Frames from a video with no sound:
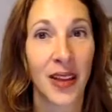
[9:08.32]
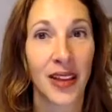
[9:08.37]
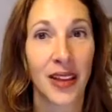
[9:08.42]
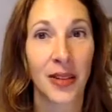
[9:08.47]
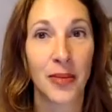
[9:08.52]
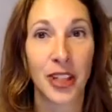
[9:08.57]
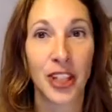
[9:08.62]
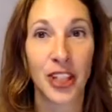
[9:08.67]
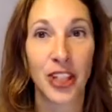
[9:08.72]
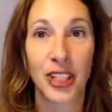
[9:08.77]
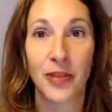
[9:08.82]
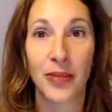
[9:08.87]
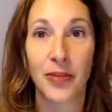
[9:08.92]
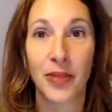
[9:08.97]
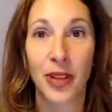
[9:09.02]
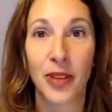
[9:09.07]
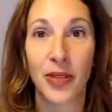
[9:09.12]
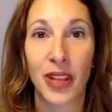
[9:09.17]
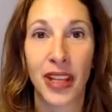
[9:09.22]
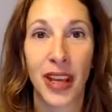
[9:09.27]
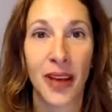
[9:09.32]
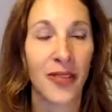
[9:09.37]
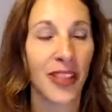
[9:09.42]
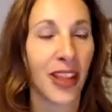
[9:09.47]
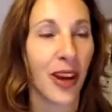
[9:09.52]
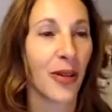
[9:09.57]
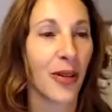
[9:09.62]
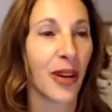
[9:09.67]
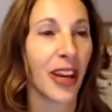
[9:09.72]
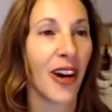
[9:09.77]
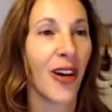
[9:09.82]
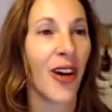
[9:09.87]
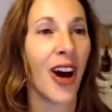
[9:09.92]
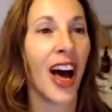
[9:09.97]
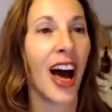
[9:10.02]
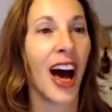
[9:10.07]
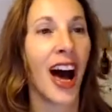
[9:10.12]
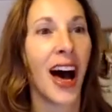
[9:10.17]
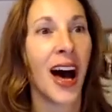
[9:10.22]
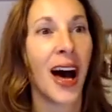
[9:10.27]
let me just mute, yep, there we go.
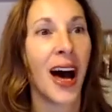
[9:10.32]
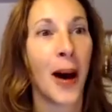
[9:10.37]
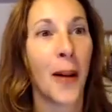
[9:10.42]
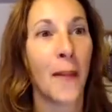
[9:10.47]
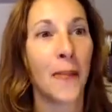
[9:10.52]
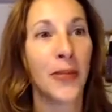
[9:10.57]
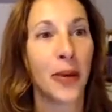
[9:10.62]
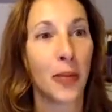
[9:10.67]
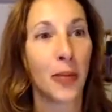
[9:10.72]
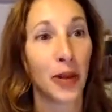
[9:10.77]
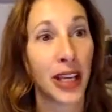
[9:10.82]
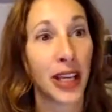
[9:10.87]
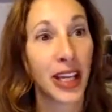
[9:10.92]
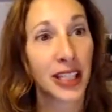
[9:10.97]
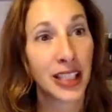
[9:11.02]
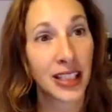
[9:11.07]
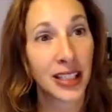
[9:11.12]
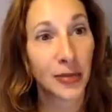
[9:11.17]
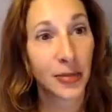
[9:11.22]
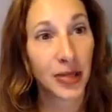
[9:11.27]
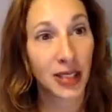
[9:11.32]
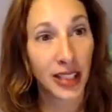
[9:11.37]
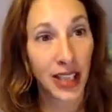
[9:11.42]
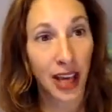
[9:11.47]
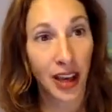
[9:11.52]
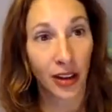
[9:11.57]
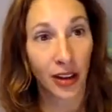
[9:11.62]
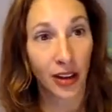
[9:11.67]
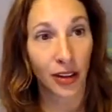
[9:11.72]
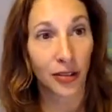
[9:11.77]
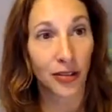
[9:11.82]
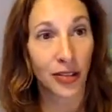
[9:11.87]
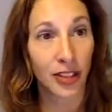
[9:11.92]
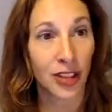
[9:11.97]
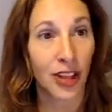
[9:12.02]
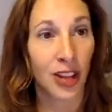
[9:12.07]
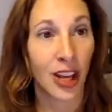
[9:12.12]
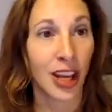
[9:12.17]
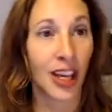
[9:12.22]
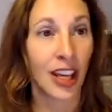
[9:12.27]
The plants
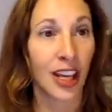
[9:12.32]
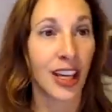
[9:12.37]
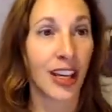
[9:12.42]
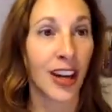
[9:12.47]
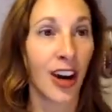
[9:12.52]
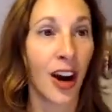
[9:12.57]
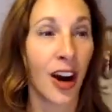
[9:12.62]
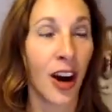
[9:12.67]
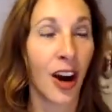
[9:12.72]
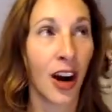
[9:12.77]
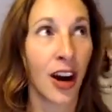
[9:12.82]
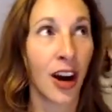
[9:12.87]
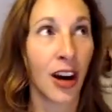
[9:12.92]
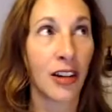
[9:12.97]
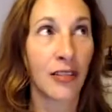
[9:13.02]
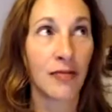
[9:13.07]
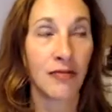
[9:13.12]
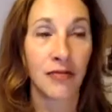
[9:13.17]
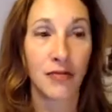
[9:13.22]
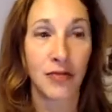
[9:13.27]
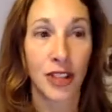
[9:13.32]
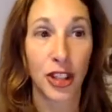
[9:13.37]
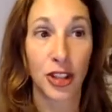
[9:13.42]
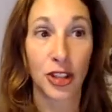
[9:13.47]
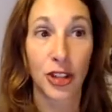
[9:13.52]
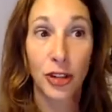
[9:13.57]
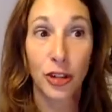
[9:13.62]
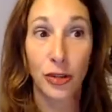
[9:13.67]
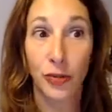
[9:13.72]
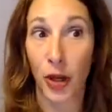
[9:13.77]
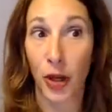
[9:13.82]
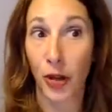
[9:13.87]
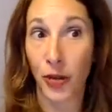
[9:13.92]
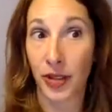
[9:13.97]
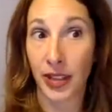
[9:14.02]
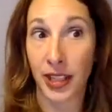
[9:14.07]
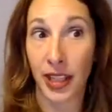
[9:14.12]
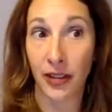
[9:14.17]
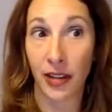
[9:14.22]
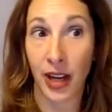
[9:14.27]
themselves are a certain
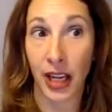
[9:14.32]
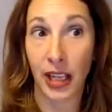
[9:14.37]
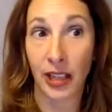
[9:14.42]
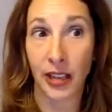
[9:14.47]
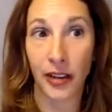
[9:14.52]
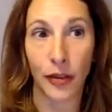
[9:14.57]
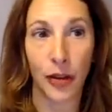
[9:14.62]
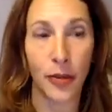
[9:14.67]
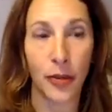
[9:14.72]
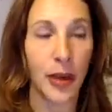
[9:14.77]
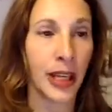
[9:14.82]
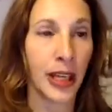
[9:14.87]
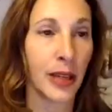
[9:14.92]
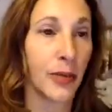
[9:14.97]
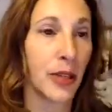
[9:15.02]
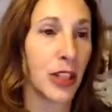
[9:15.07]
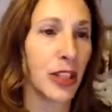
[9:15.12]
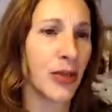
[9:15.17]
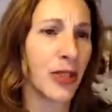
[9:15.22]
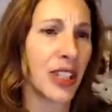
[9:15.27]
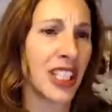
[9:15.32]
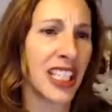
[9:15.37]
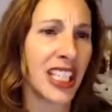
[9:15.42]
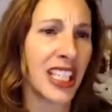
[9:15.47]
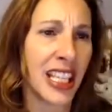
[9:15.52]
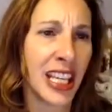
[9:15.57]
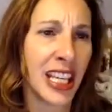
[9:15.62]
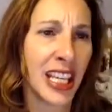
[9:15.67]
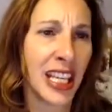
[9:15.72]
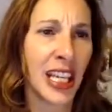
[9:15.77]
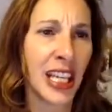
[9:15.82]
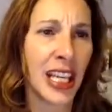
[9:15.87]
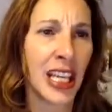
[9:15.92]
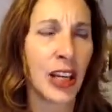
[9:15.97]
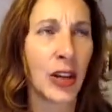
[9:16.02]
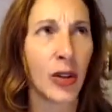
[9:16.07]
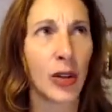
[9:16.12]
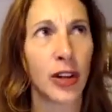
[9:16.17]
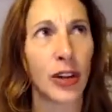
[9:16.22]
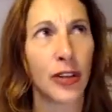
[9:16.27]
potency, right? If we make them into a
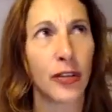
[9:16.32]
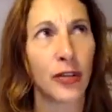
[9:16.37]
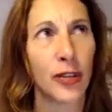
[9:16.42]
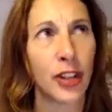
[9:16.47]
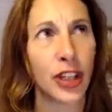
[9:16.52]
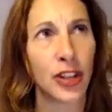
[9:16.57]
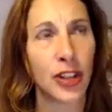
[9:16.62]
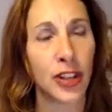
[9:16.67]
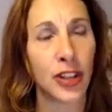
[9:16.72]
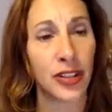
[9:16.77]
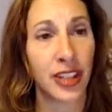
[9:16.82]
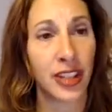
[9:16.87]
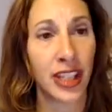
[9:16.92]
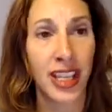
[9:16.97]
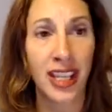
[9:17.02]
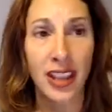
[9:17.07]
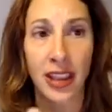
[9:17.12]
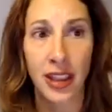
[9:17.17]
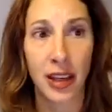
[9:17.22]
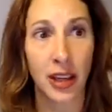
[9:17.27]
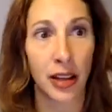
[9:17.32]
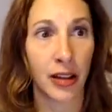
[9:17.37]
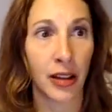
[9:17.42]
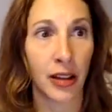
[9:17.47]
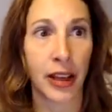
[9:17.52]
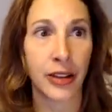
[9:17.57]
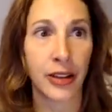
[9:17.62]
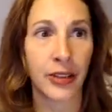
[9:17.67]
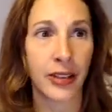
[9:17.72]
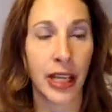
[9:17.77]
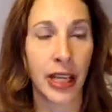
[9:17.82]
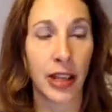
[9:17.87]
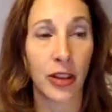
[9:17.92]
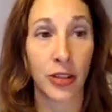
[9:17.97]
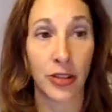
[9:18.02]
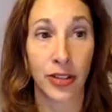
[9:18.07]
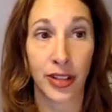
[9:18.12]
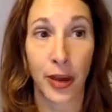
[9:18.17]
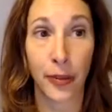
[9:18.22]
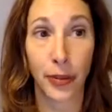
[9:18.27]
tea, or if we just eat like say
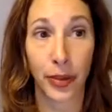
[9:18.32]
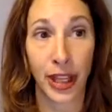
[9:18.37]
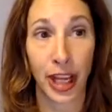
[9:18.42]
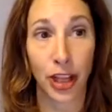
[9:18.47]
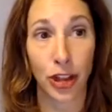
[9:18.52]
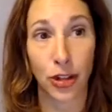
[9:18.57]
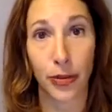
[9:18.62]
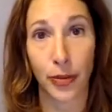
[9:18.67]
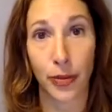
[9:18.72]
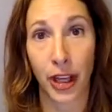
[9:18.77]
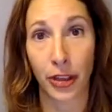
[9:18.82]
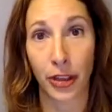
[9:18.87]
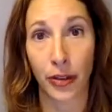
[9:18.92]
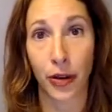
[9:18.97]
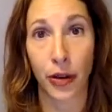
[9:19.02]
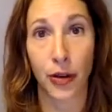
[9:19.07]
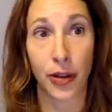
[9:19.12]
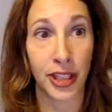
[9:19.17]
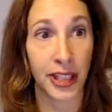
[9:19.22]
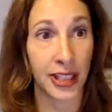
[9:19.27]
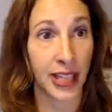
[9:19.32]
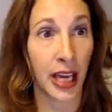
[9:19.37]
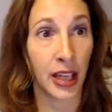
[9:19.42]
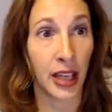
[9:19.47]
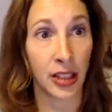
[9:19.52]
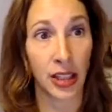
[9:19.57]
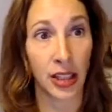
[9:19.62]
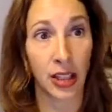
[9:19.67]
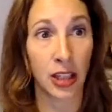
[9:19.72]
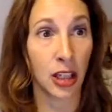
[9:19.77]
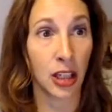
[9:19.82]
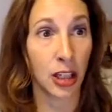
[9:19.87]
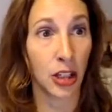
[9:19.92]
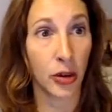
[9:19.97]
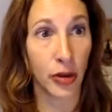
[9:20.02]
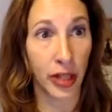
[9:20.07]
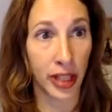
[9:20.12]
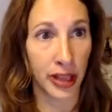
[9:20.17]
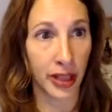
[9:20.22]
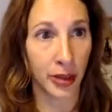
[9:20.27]
there's some plants you might throw in salad and
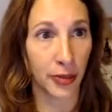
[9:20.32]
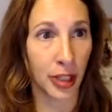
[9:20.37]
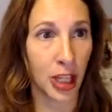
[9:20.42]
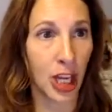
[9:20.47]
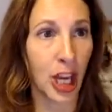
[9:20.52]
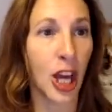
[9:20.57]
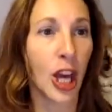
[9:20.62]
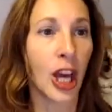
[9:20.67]
you eat them.